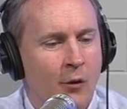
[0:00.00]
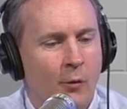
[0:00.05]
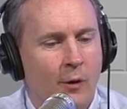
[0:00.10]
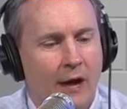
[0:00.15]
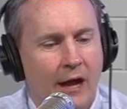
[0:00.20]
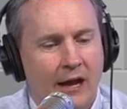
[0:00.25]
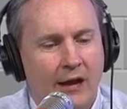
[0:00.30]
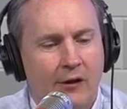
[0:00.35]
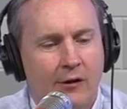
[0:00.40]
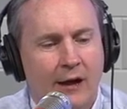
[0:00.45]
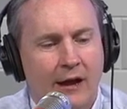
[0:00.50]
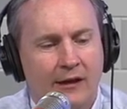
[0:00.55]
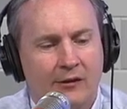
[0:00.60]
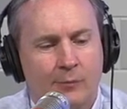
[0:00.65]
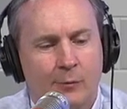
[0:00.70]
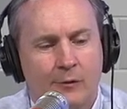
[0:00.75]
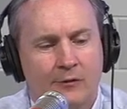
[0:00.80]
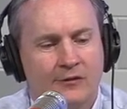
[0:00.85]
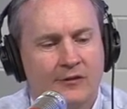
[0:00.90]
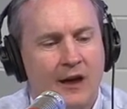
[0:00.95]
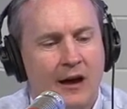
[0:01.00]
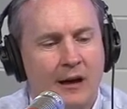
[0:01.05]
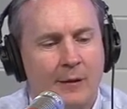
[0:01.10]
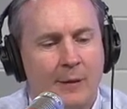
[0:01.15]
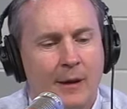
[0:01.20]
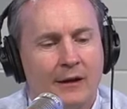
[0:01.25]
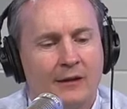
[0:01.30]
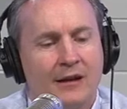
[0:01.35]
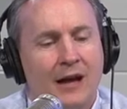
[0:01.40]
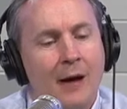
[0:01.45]
When I hear experts talk
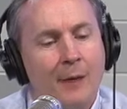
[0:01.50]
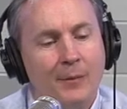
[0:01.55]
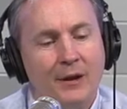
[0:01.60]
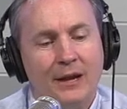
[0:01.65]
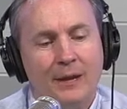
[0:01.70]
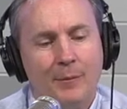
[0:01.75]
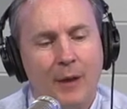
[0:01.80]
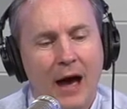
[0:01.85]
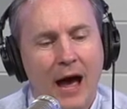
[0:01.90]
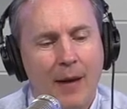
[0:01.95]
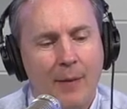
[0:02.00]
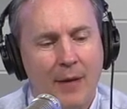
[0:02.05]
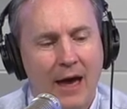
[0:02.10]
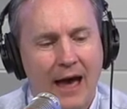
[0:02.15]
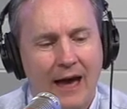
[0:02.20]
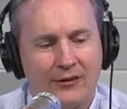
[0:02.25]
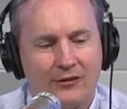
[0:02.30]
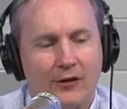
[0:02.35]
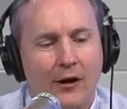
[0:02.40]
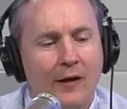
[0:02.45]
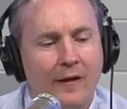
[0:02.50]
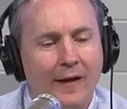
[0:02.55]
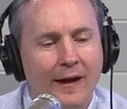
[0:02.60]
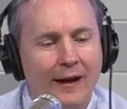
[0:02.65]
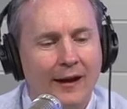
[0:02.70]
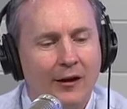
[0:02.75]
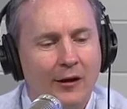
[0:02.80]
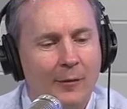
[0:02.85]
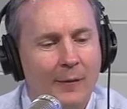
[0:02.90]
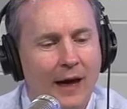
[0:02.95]
about company buybacks, all
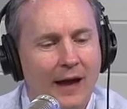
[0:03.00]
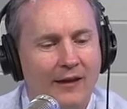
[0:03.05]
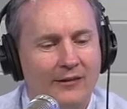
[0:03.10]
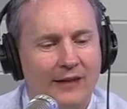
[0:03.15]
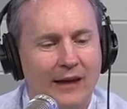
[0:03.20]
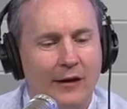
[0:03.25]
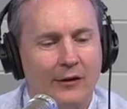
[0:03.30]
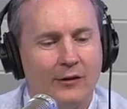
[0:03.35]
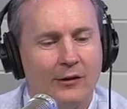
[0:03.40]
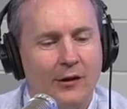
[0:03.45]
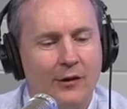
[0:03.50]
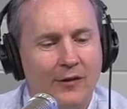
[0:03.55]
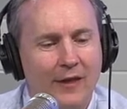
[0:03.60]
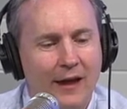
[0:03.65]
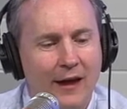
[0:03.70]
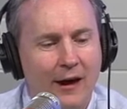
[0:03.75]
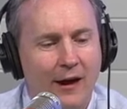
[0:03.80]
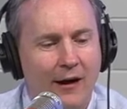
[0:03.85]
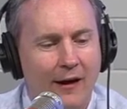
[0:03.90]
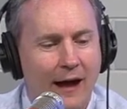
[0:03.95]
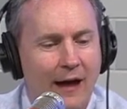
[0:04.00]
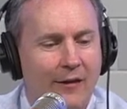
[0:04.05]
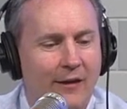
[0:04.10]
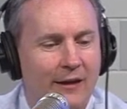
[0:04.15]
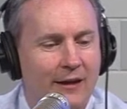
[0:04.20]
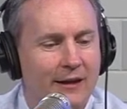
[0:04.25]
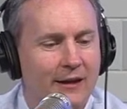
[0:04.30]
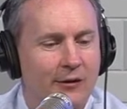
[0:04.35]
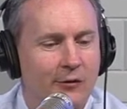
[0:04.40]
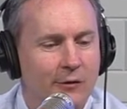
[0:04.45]
I hear about is how good they are, how
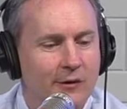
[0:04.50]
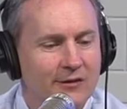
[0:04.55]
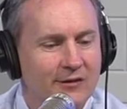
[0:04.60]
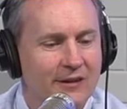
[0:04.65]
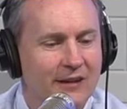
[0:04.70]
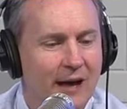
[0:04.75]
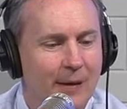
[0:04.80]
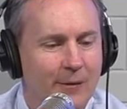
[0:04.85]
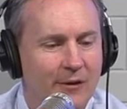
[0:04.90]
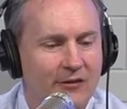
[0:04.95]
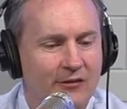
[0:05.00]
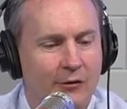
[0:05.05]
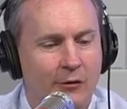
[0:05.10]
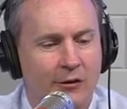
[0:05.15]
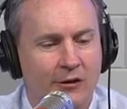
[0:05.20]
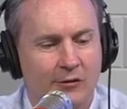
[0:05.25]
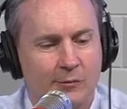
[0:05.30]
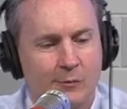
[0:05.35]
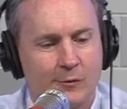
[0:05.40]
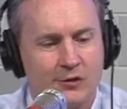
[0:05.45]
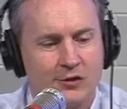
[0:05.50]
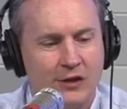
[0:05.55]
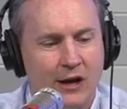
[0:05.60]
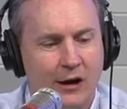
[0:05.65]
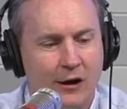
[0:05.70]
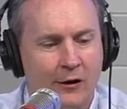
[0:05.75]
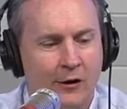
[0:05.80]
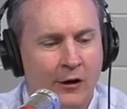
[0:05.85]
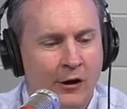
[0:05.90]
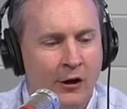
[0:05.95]
they can increase a company's earnings per
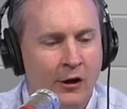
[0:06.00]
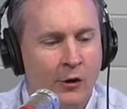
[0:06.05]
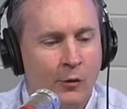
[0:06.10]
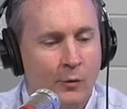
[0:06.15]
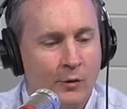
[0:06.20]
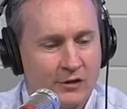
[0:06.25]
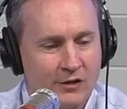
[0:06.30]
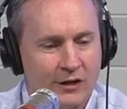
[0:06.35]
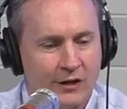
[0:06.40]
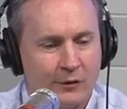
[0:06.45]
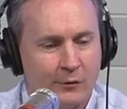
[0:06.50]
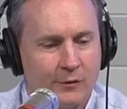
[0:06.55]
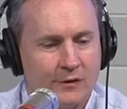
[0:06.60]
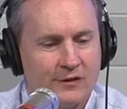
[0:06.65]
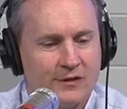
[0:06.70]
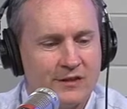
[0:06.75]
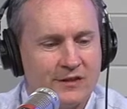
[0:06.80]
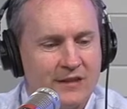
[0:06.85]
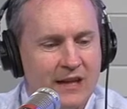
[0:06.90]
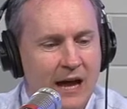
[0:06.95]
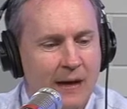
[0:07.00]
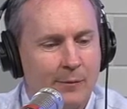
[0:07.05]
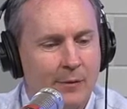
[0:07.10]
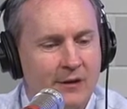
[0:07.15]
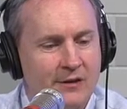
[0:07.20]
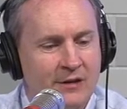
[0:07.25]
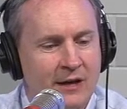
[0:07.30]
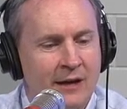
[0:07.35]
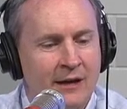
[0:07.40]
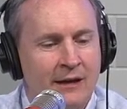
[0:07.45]
share, which can increase the stock
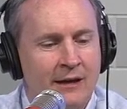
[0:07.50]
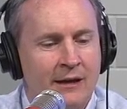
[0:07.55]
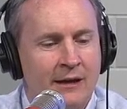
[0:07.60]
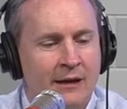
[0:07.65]
price.